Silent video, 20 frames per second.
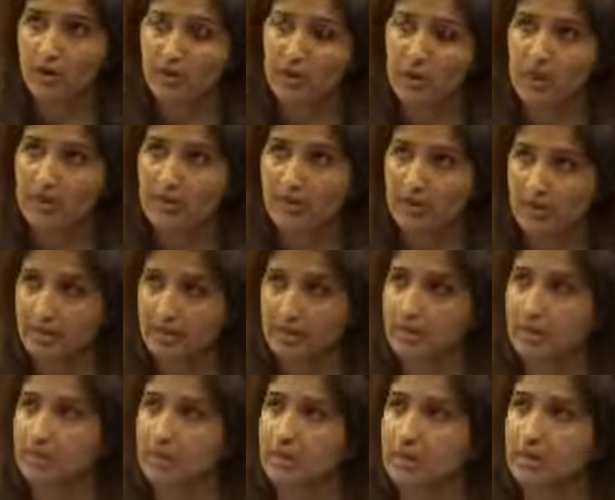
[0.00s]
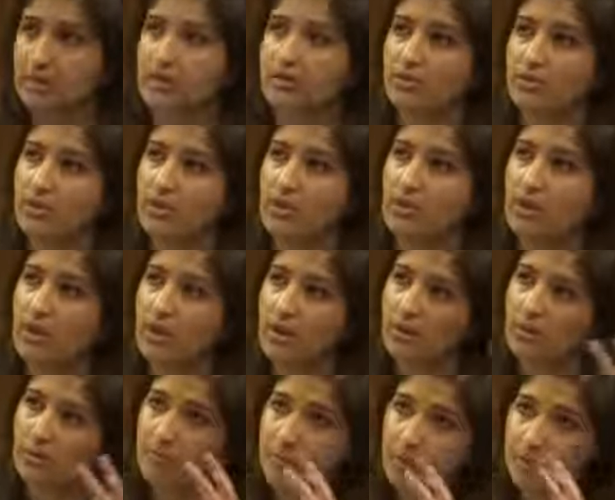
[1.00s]
within Israel
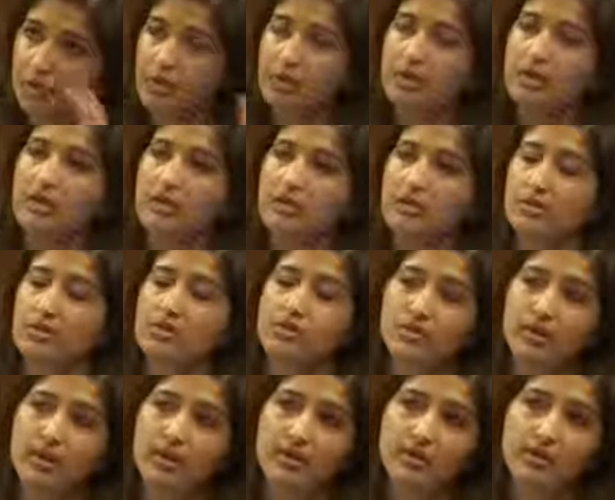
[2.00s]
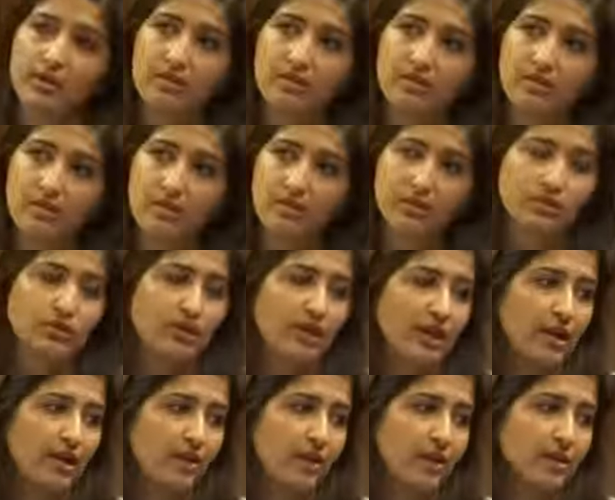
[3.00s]
are mostly concentrated in certain
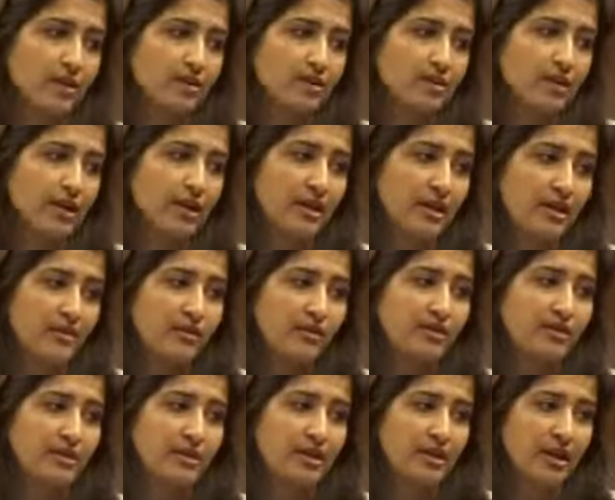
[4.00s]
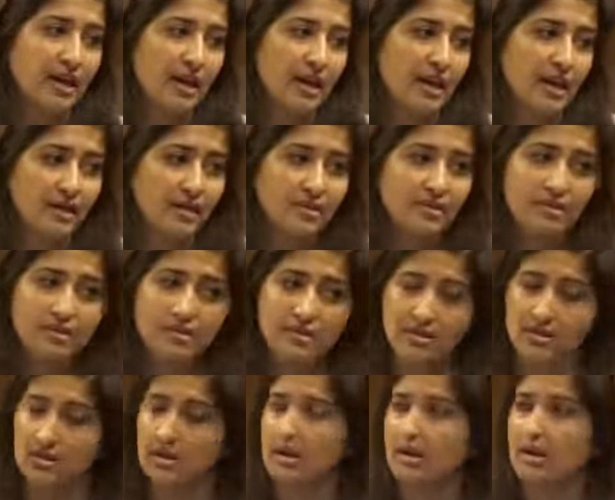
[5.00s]
areas, and everything
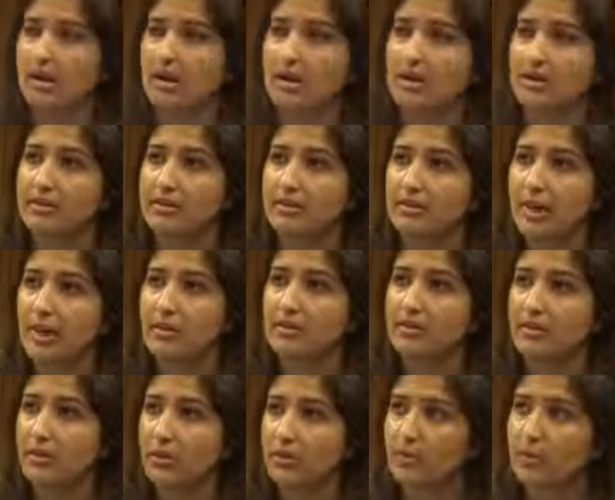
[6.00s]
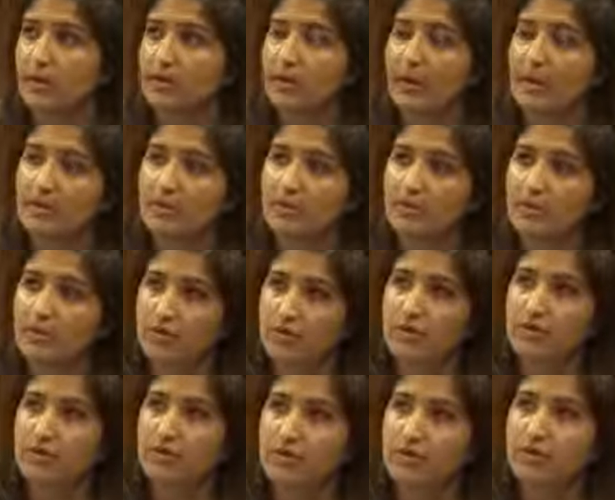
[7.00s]
else, they view it as a
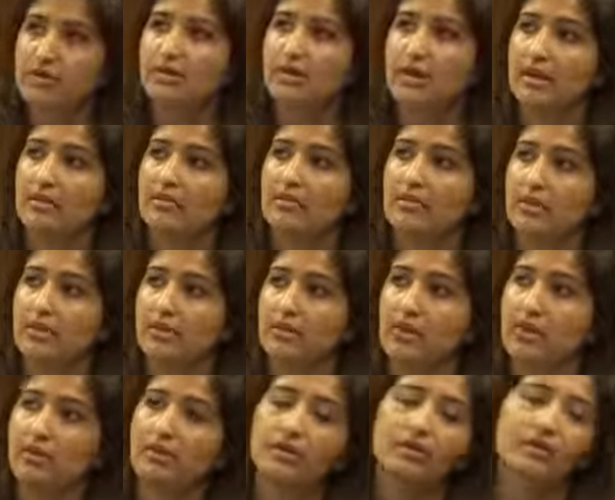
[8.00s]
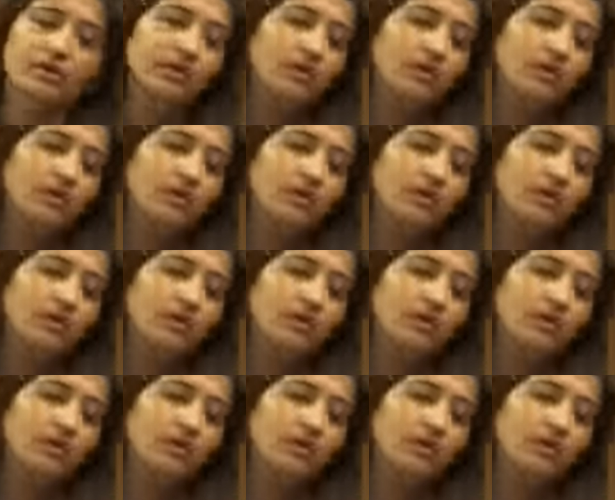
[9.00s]
threat to the state of Israel.